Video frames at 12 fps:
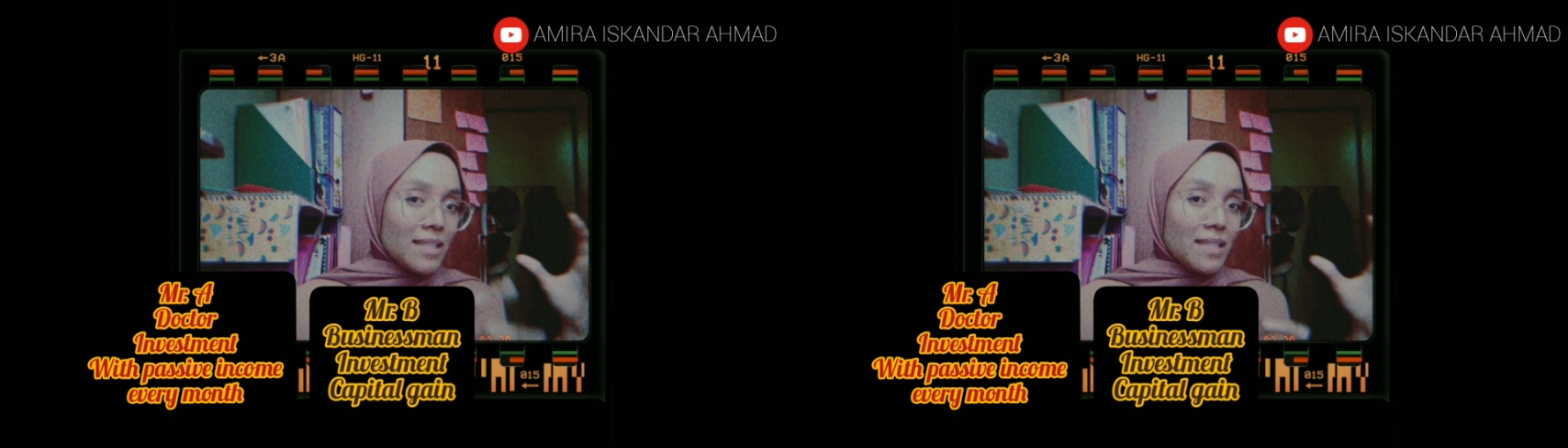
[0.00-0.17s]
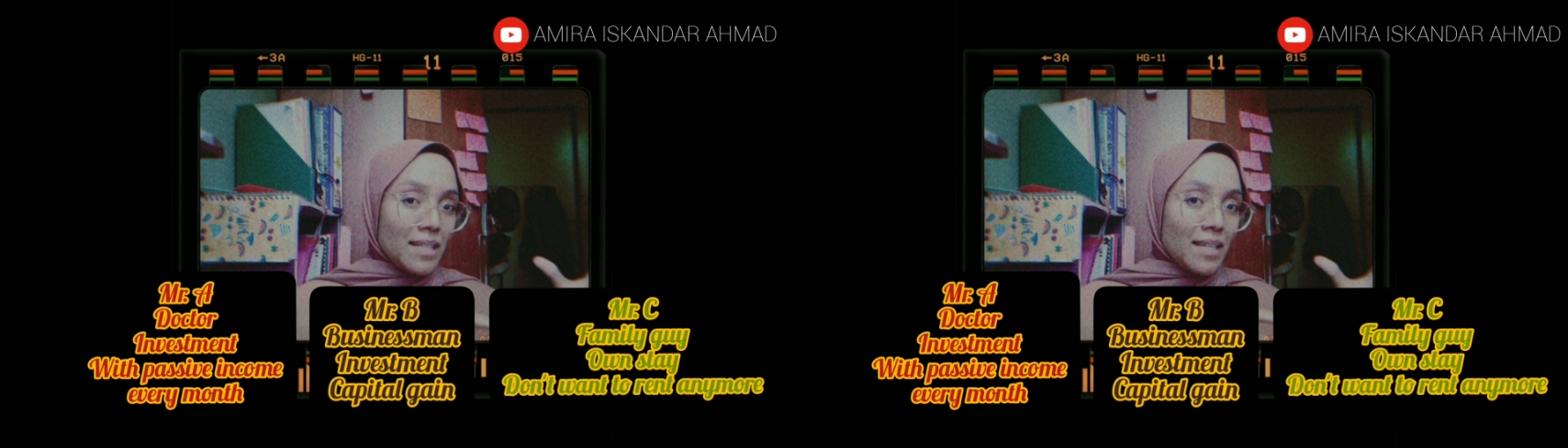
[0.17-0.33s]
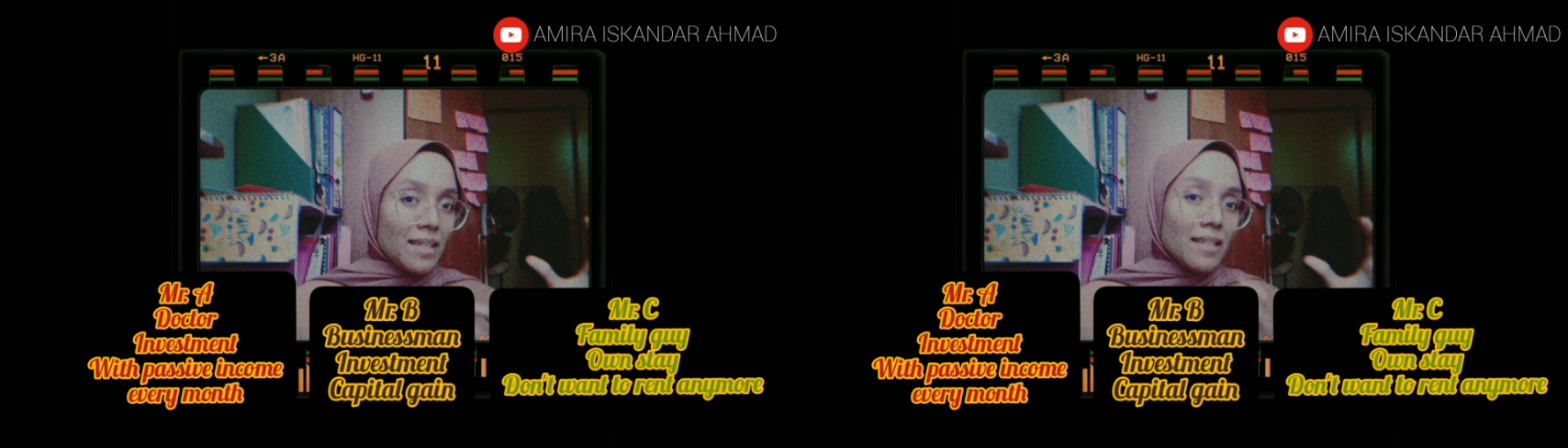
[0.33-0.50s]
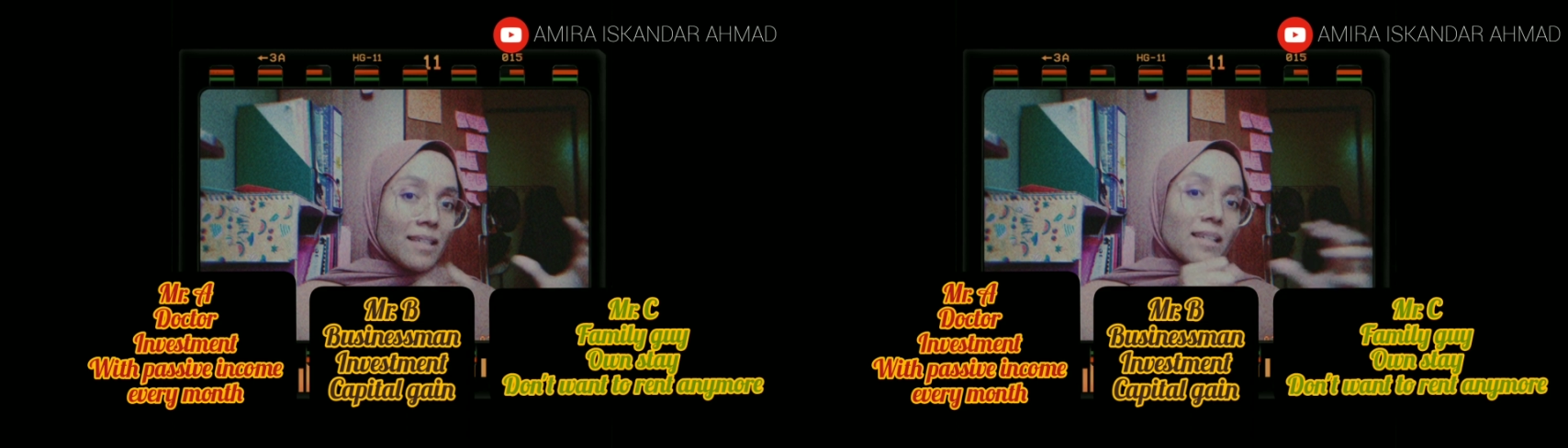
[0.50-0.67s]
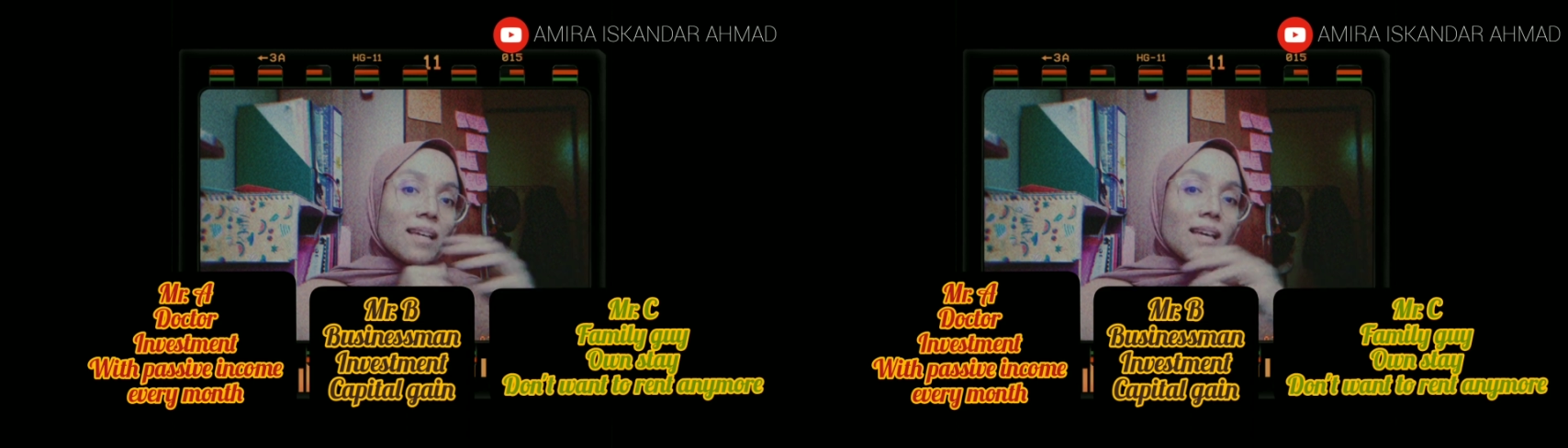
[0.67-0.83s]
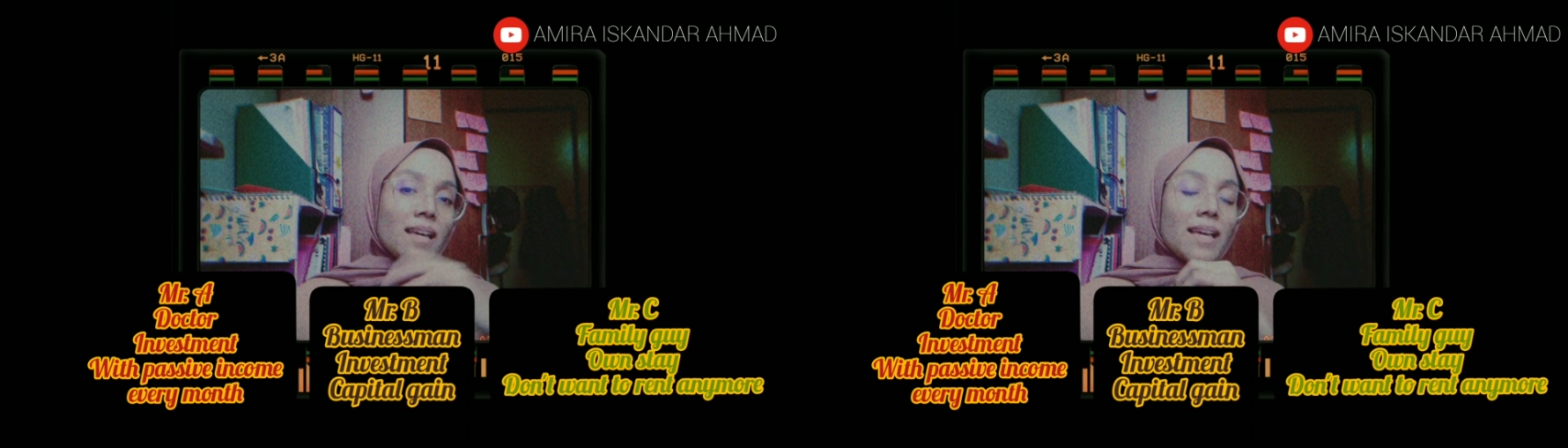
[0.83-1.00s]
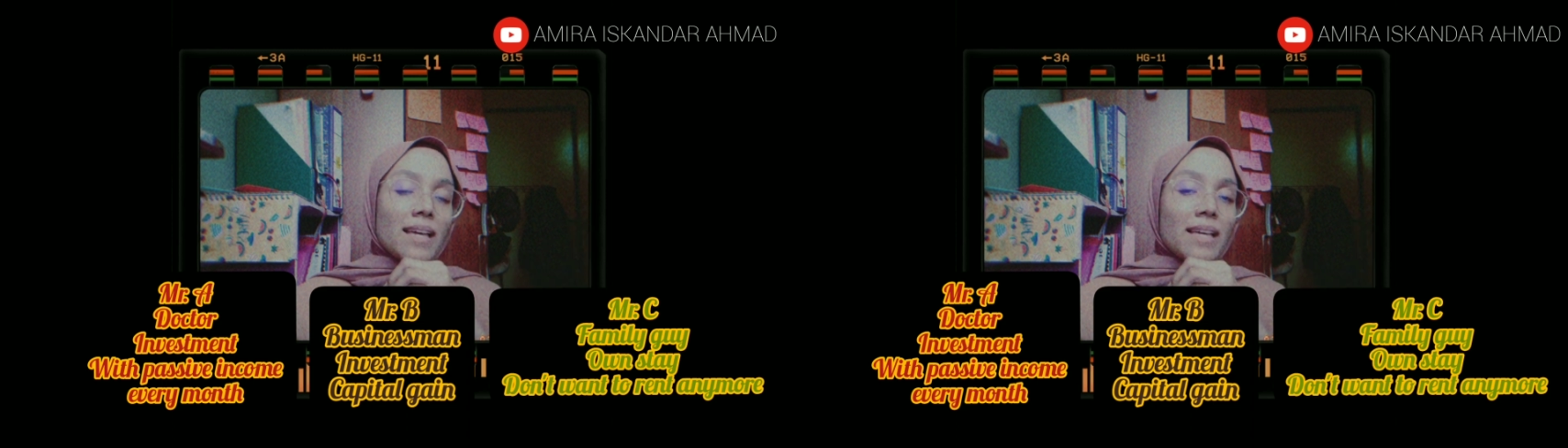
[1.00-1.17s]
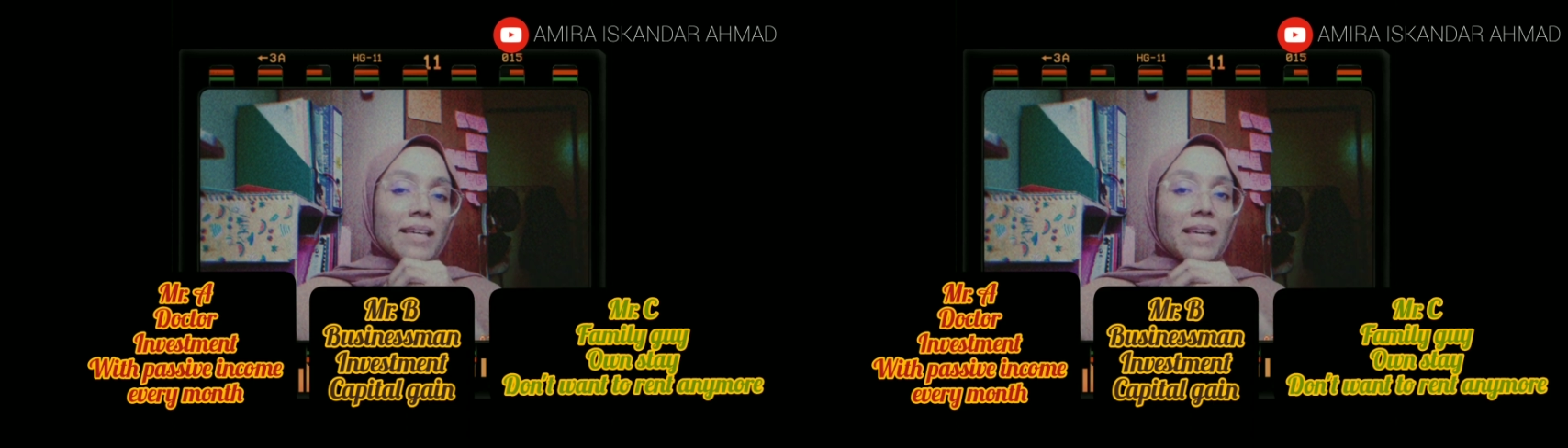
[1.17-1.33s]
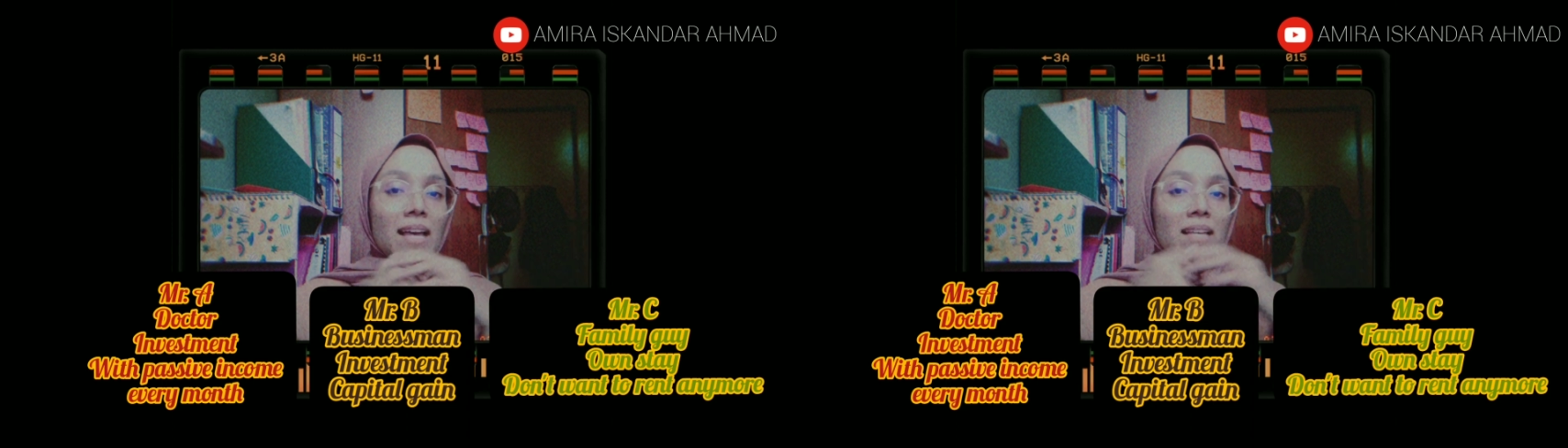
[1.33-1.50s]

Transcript: C. He